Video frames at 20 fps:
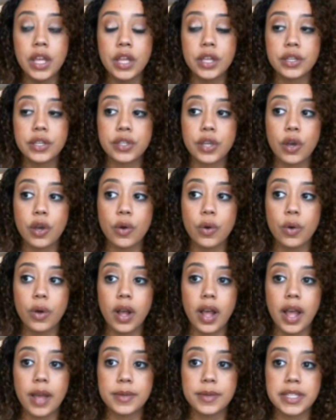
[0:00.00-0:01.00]
So
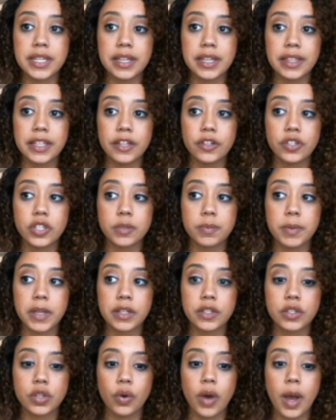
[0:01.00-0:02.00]
I'm sitting there just being
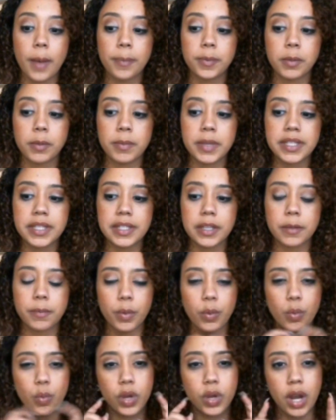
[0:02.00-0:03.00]
so optimistic.
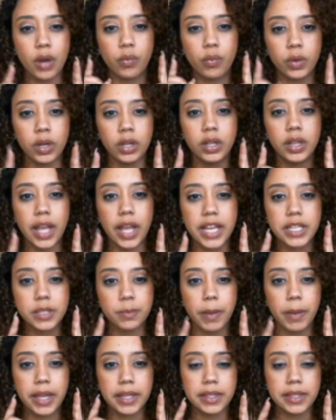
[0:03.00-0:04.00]
But what I realized
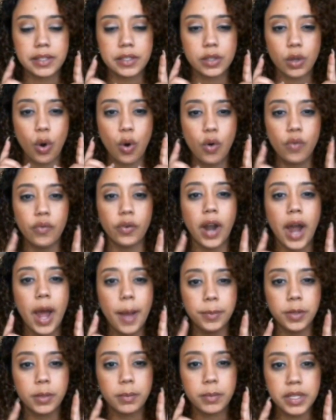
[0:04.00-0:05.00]
by this
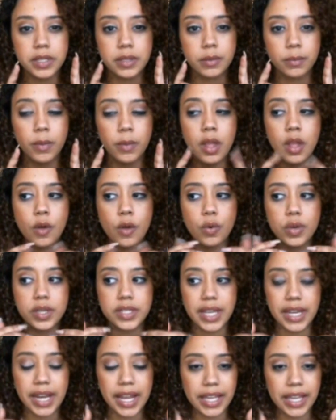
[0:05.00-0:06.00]
over-optimism was
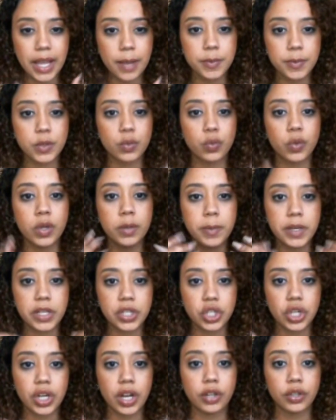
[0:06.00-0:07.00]
that I kept sweeping
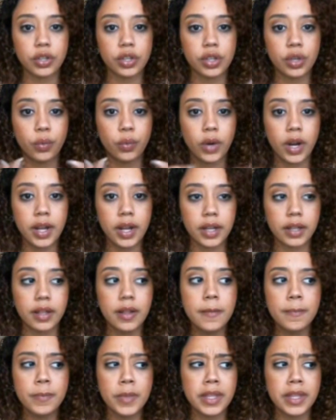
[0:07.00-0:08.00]
shit under the rug.
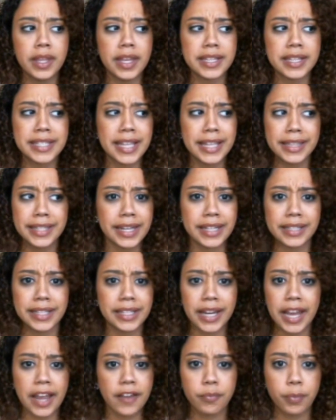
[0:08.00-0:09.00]
It's not that I
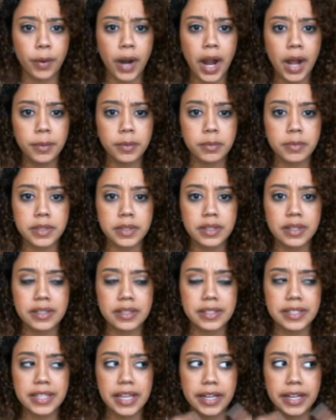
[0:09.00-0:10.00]
didn't have problems.
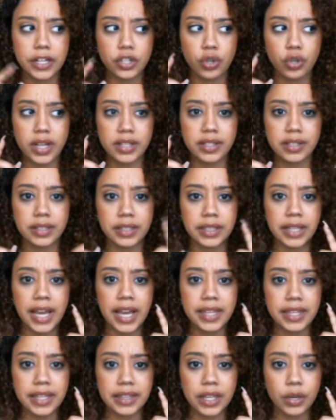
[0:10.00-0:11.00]
It's that I tried to deny
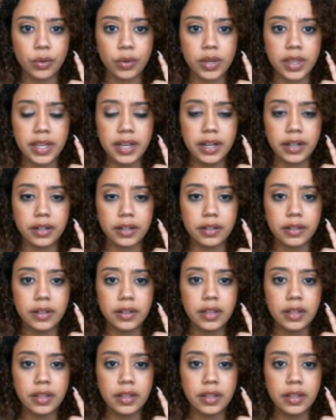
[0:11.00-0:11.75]
that they were there.